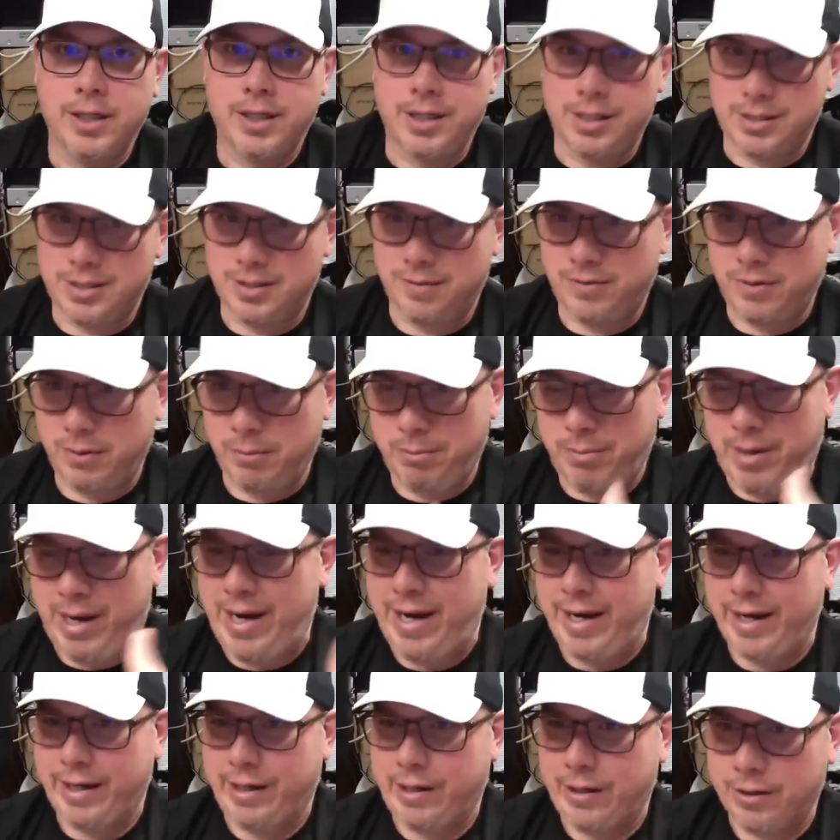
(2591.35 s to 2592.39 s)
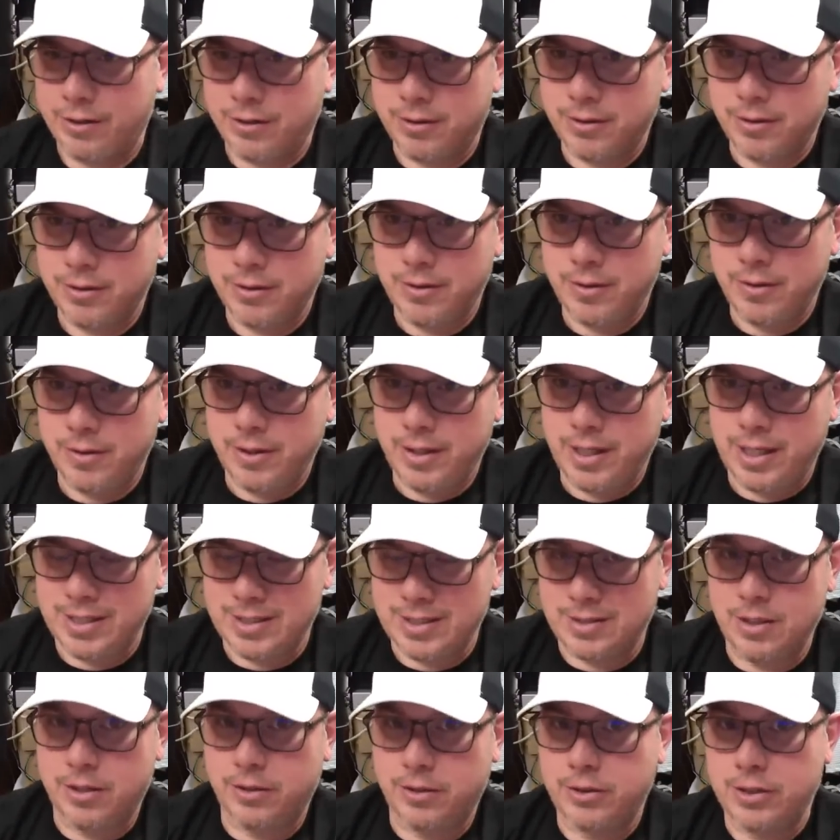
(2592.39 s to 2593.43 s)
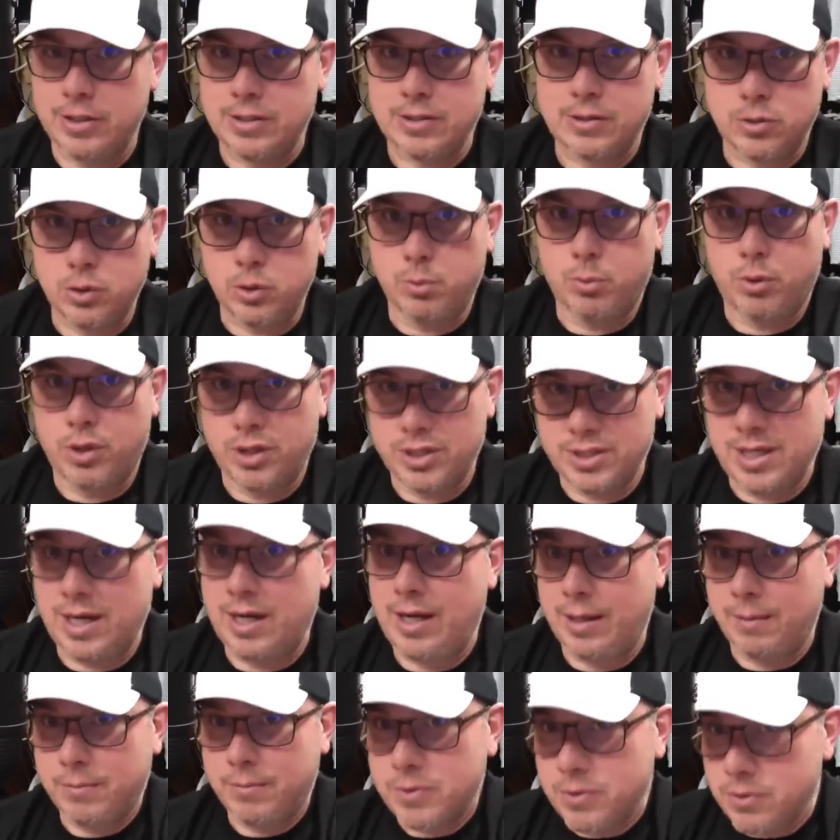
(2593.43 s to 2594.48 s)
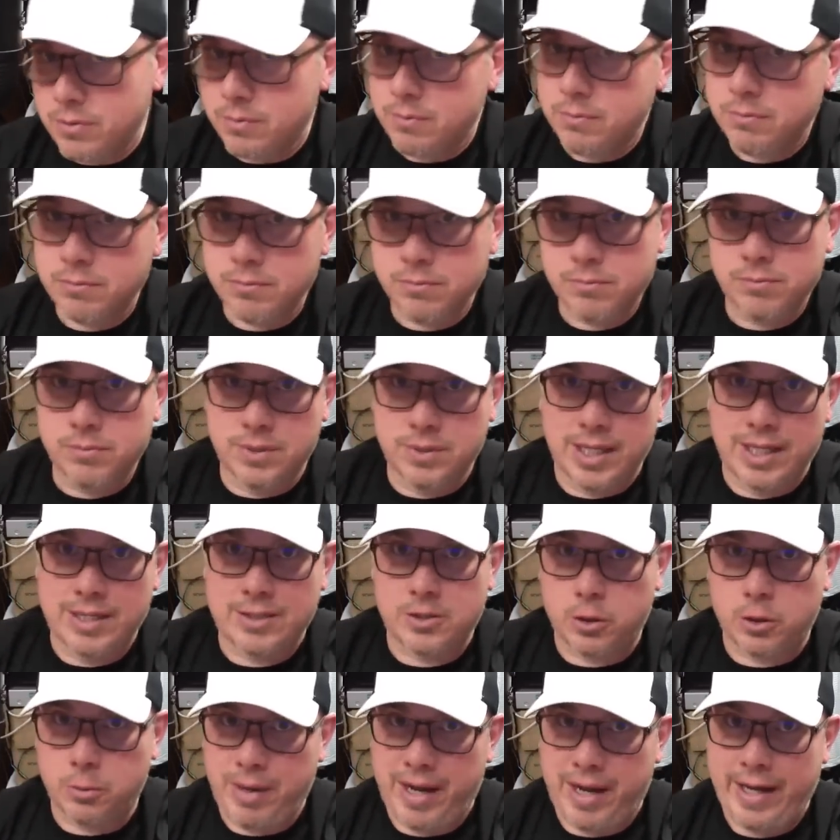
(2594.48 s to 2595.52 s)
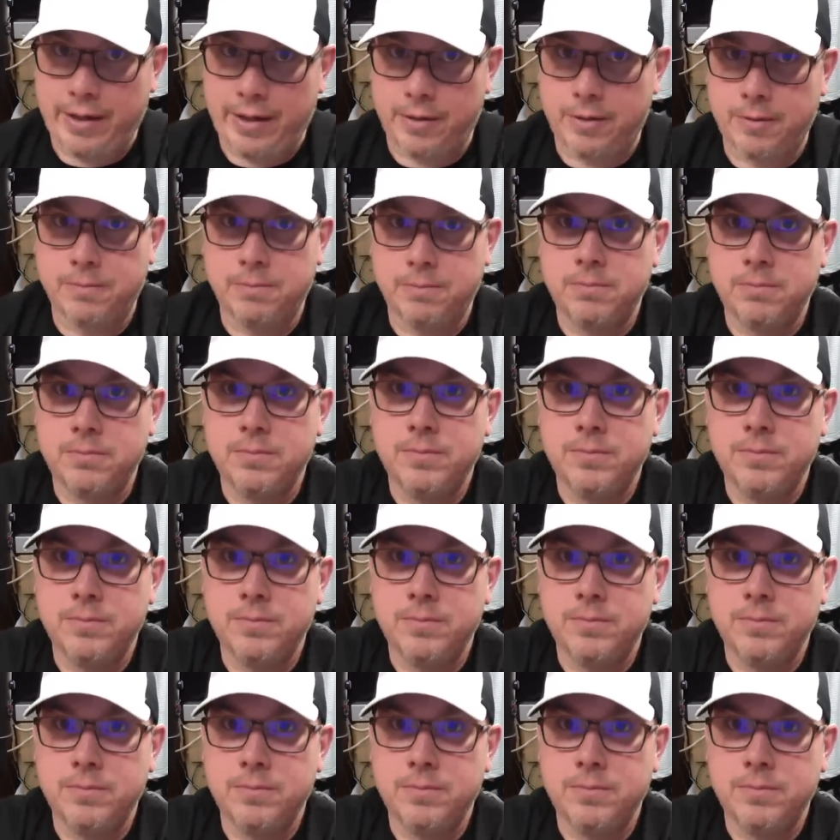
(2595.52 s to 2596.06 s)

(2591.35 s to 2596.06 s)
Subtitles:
as if the buyer has done this numerous times. And that's their pattern.